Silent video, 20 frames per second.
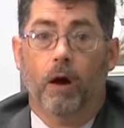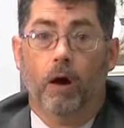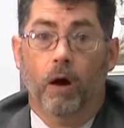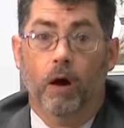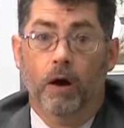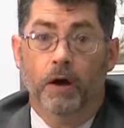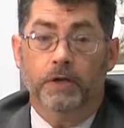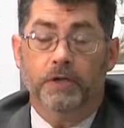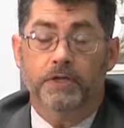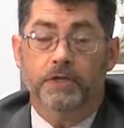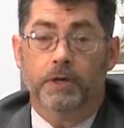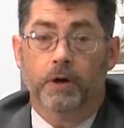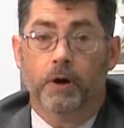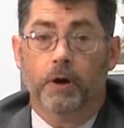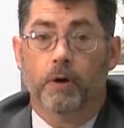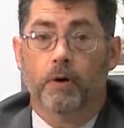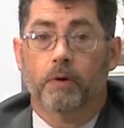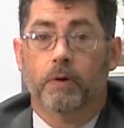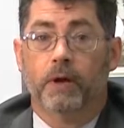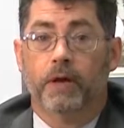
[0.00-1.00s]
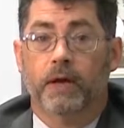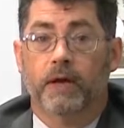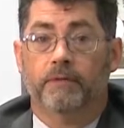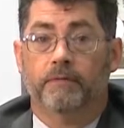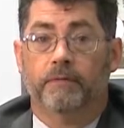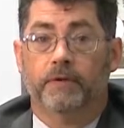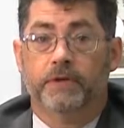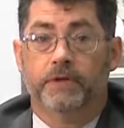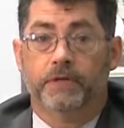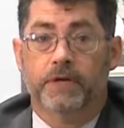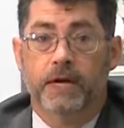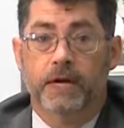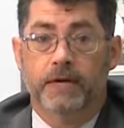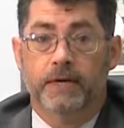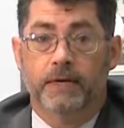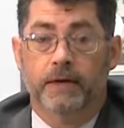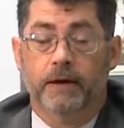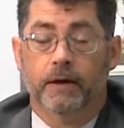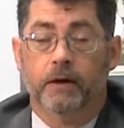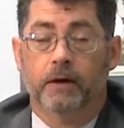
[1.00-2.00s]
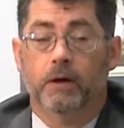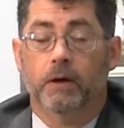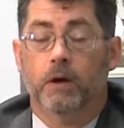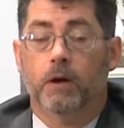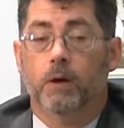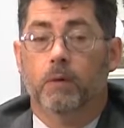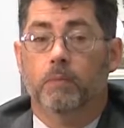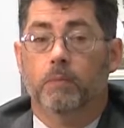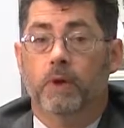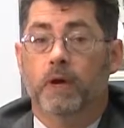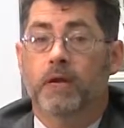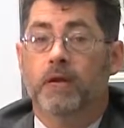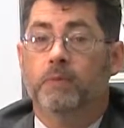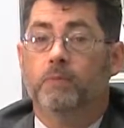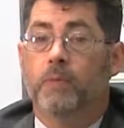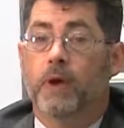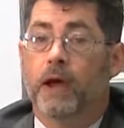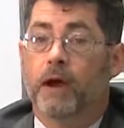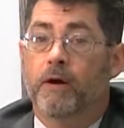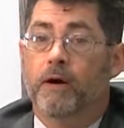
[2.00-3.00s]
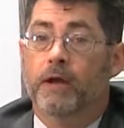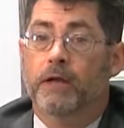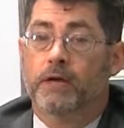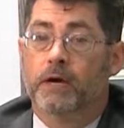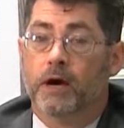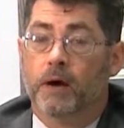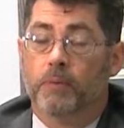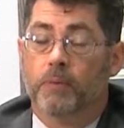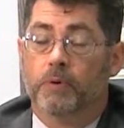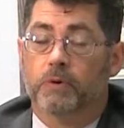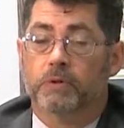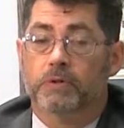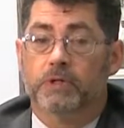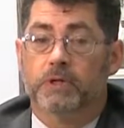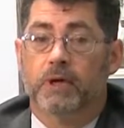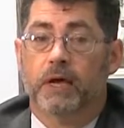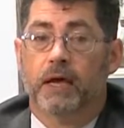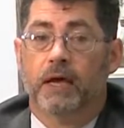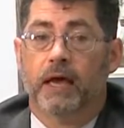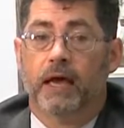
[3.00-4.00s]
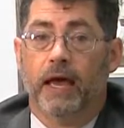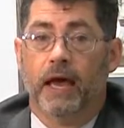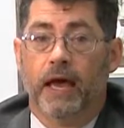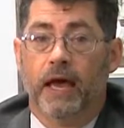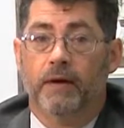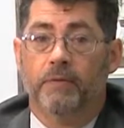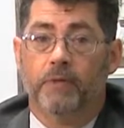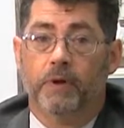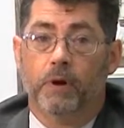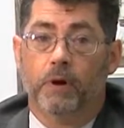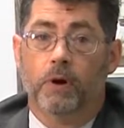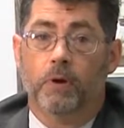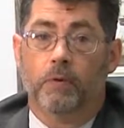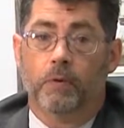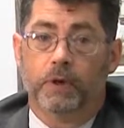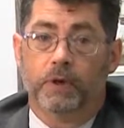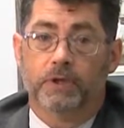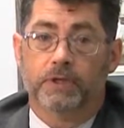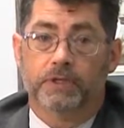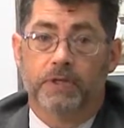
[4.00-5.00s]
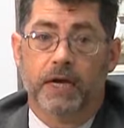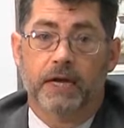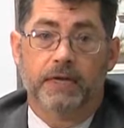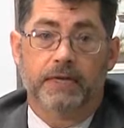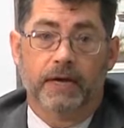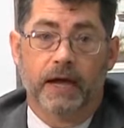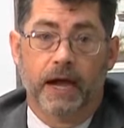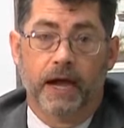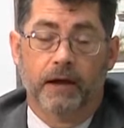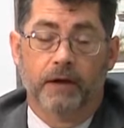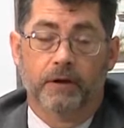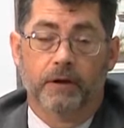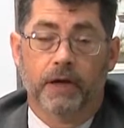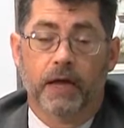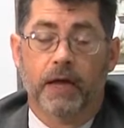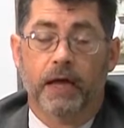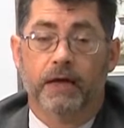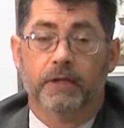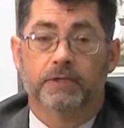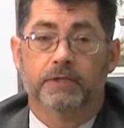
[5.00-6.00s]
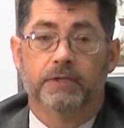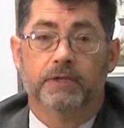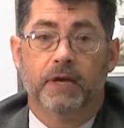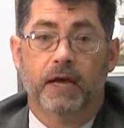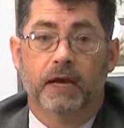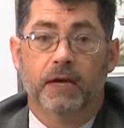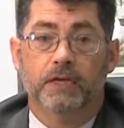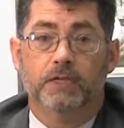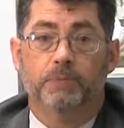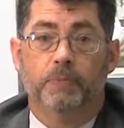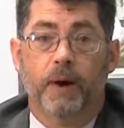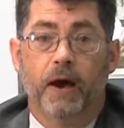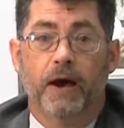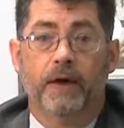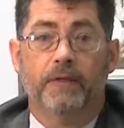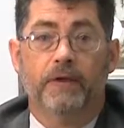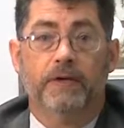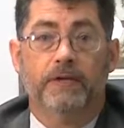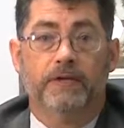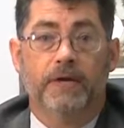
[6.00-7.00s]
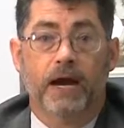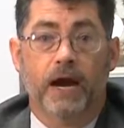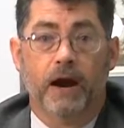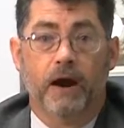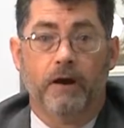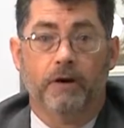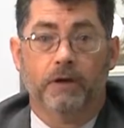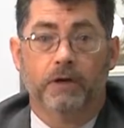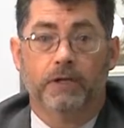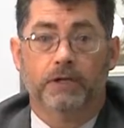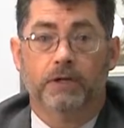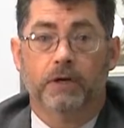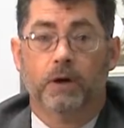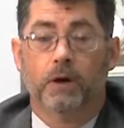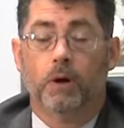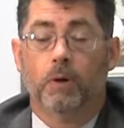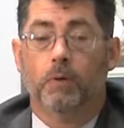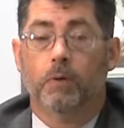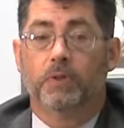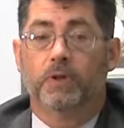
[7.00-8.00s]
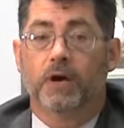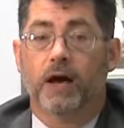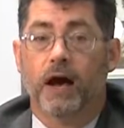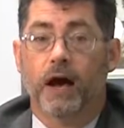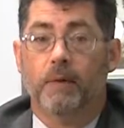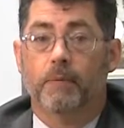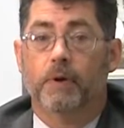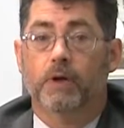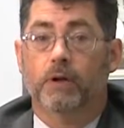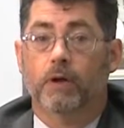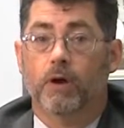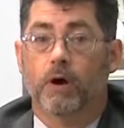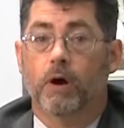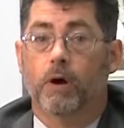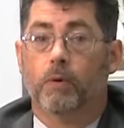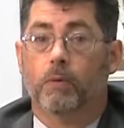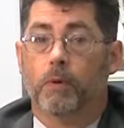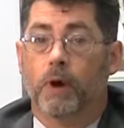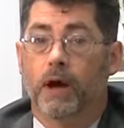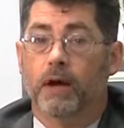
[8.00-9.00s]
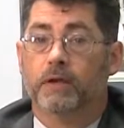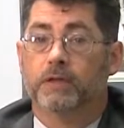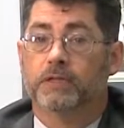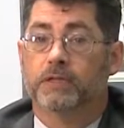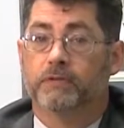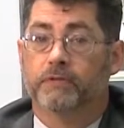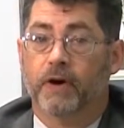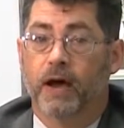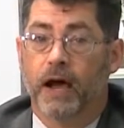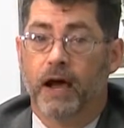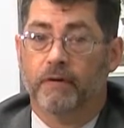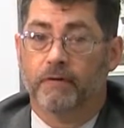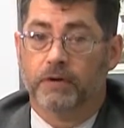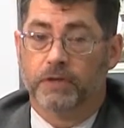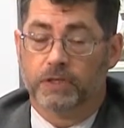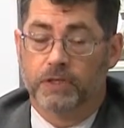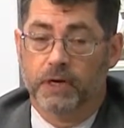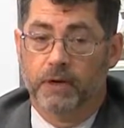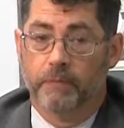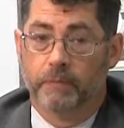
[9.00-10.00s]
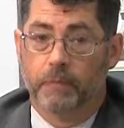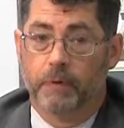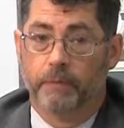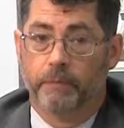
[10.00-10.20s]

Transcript: Also, in Virginia, many married couples have their real estate titled as tenants by the entireties with common law right of survivorship.